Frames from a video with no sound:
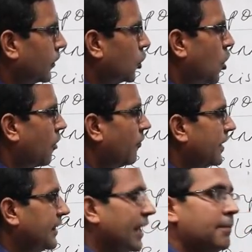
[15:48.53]

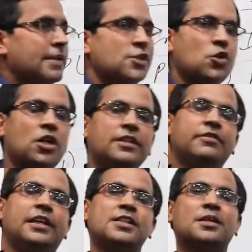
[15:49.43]
Conflict can be solved
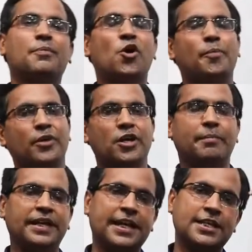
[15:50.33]
if there is a proper
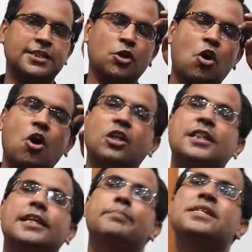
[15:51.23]
communication. All
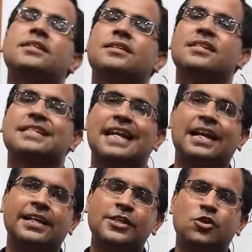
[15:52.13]
the
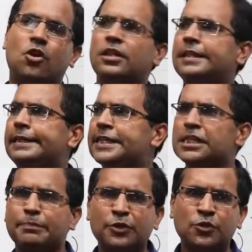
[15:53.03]
misunderstandings, all the
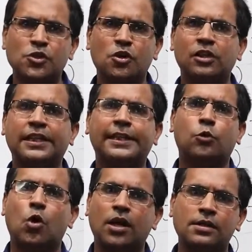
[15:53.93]
disputes, all the
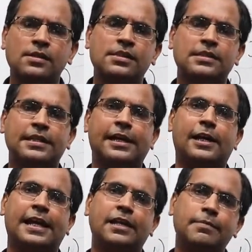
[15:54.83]
quarrels, they
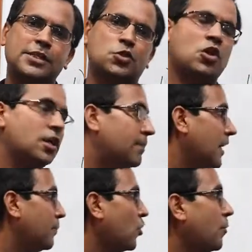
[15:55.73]
can be solved
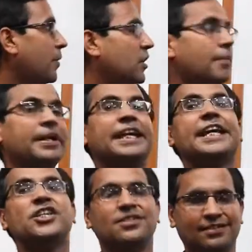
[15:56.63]
by a proper
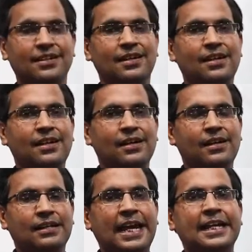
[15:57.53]
communication.
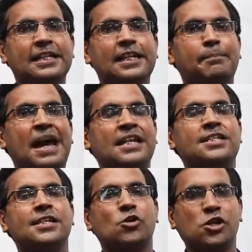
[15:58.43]
Like in the
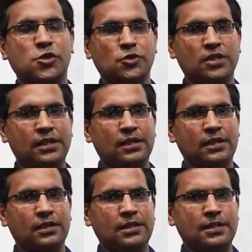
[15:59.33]
marriages also,
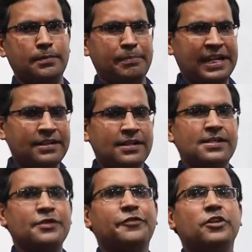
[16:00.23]
the main
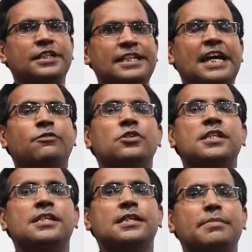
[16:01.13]
reason for the divorce
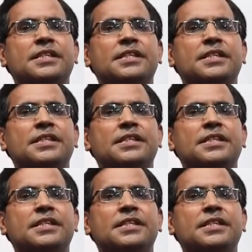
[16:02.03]
is the